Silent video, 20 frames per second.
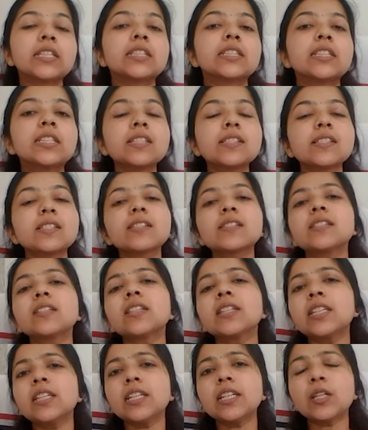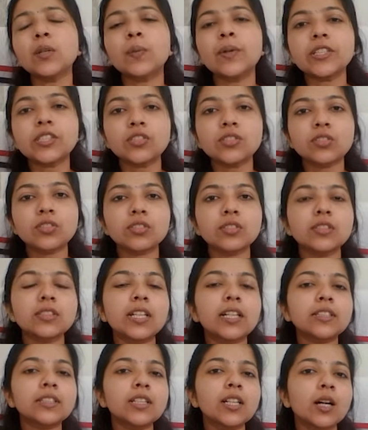This is a key question
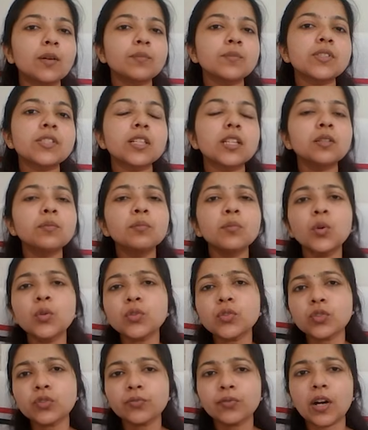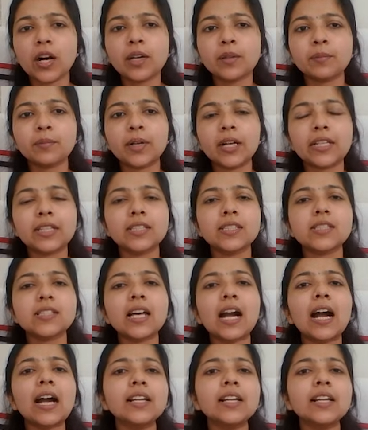that comes in most of our minds